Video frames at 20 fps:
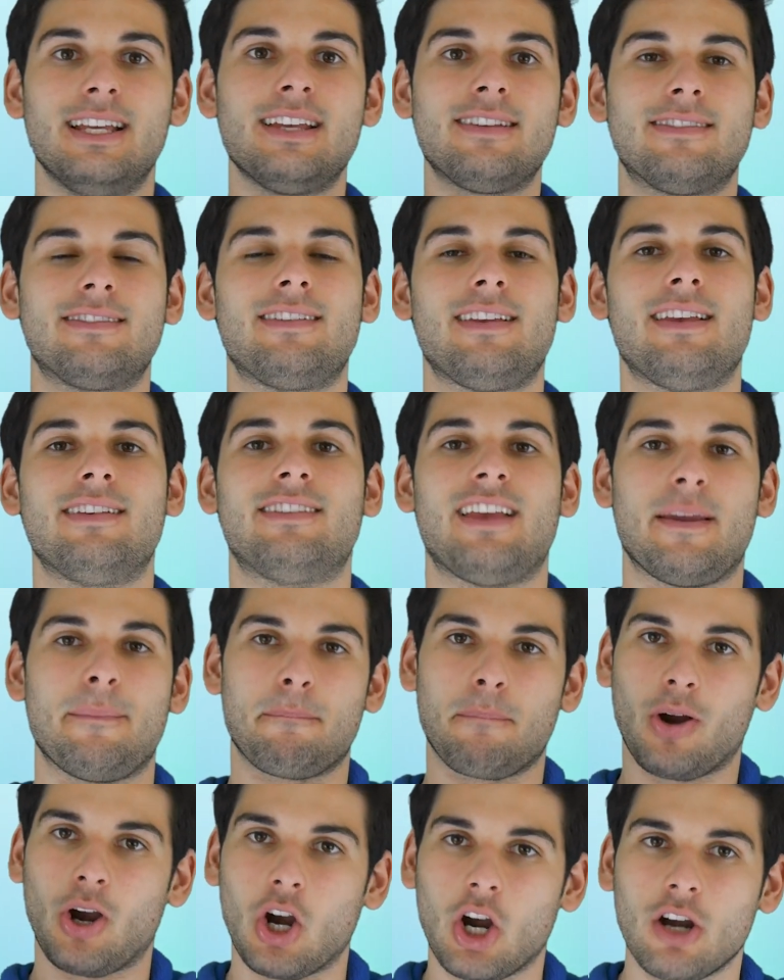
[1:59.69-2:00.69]
This is a
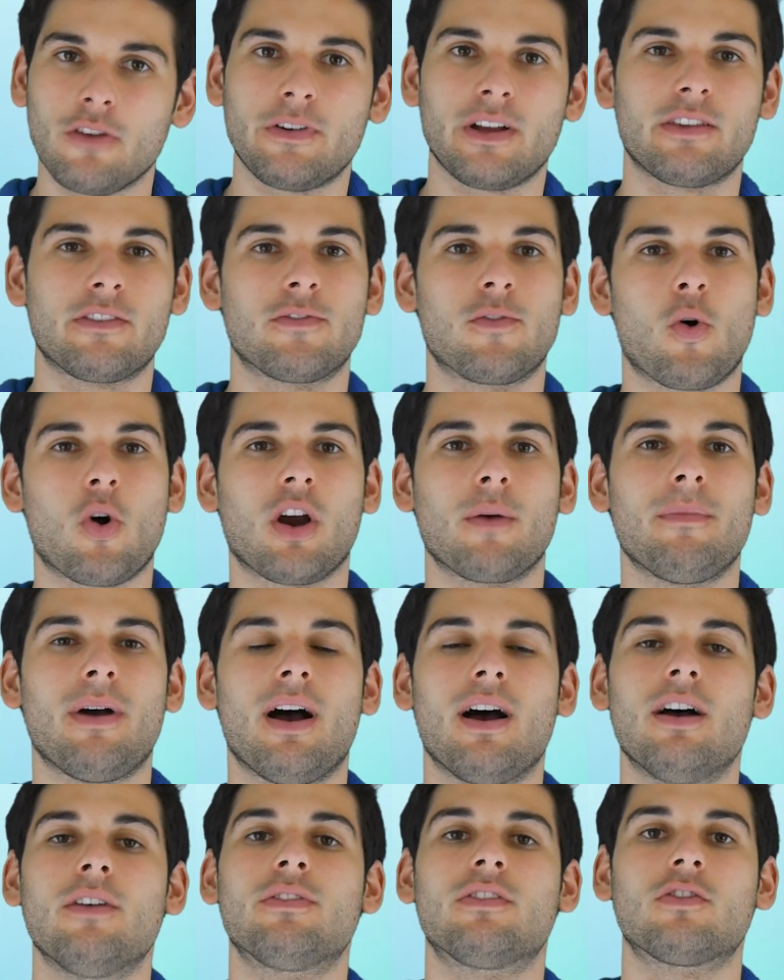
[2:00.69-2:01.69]
perfect form
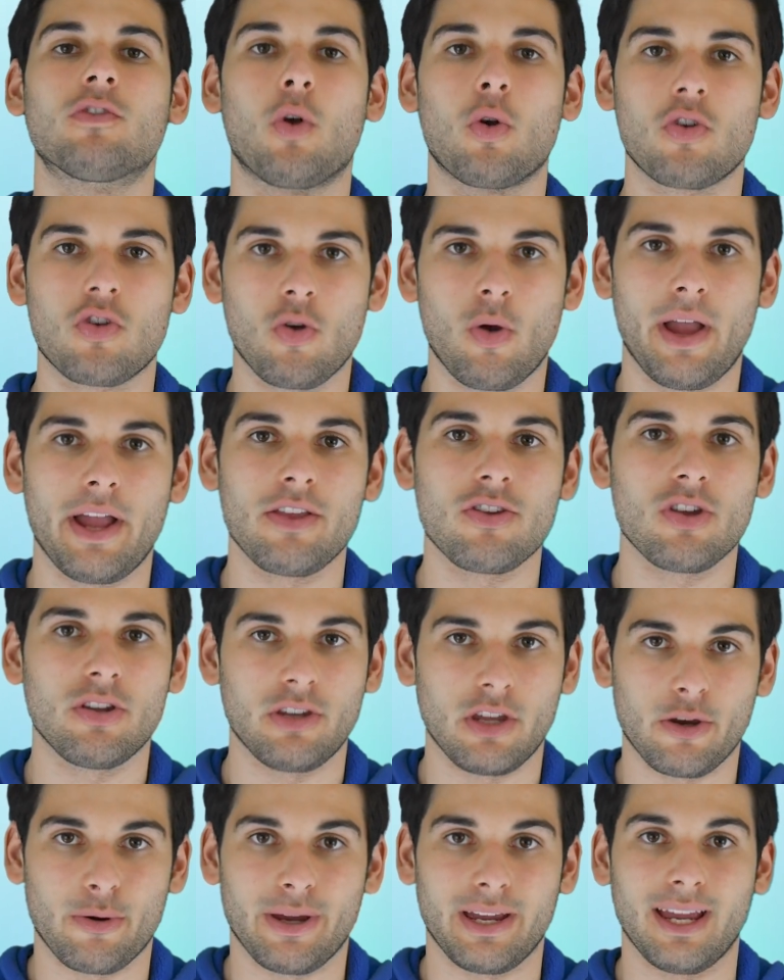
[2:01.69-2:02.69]
of social
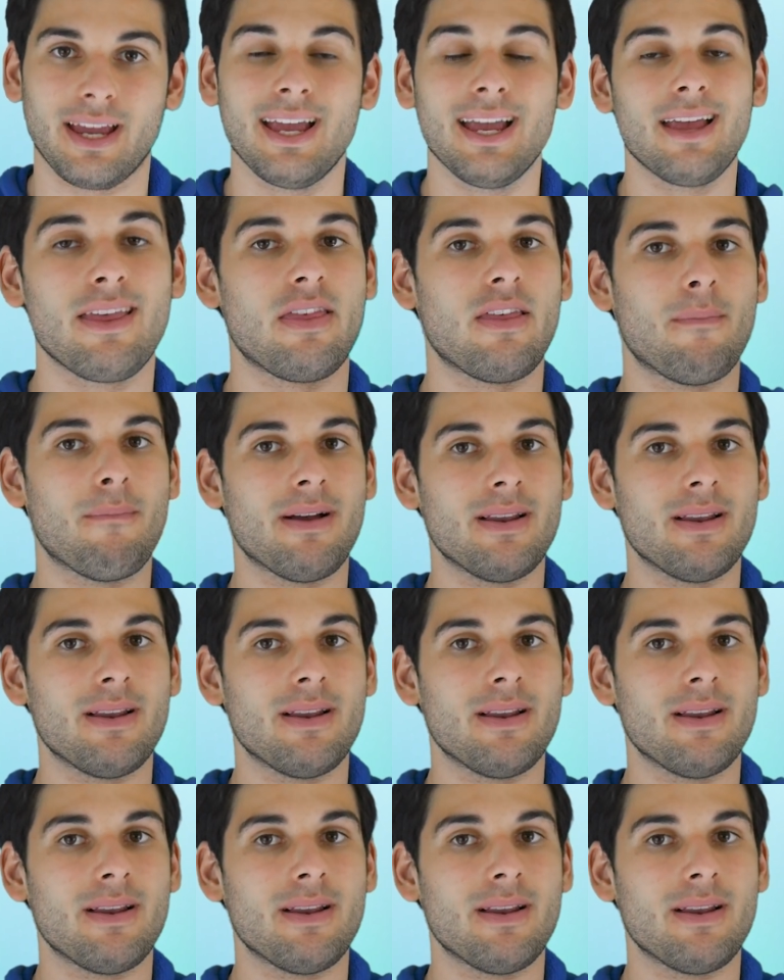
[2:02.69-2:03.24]
engineering, the